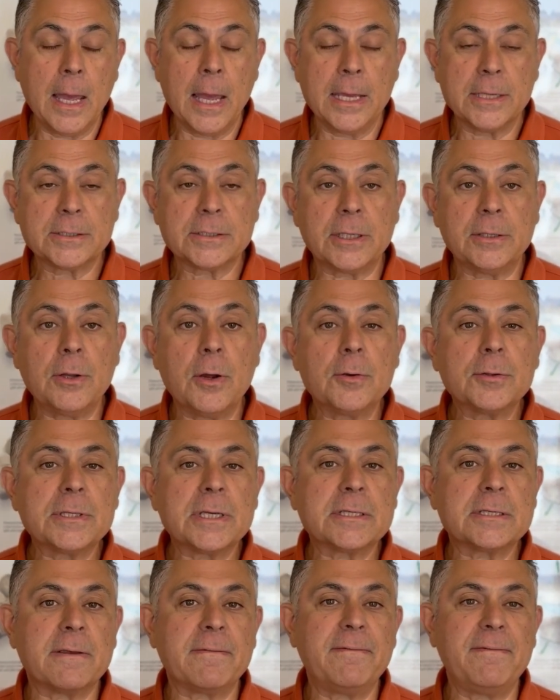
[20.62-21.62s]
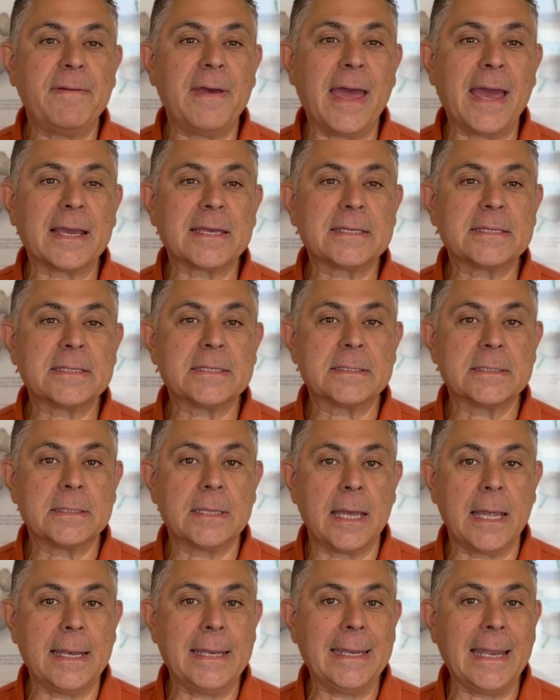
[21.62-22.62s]
Stenosis affects
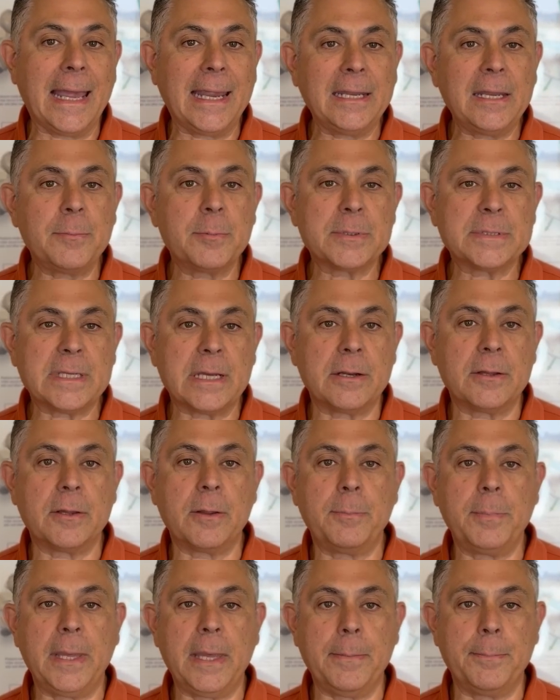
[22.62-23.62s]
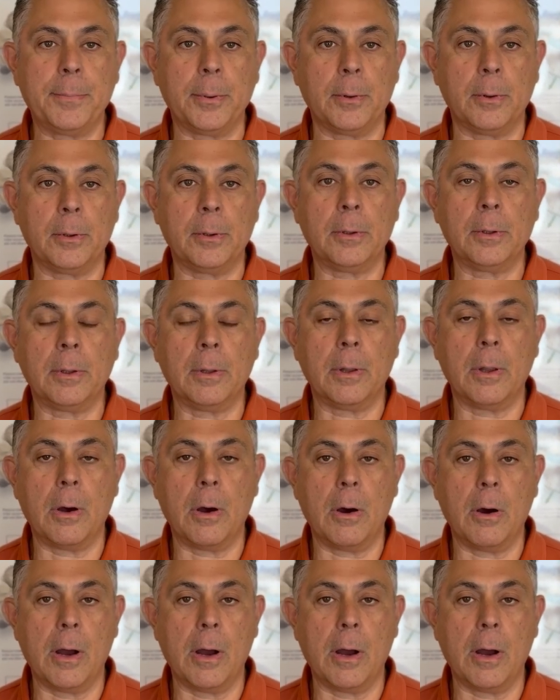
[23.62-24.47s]
90% of the people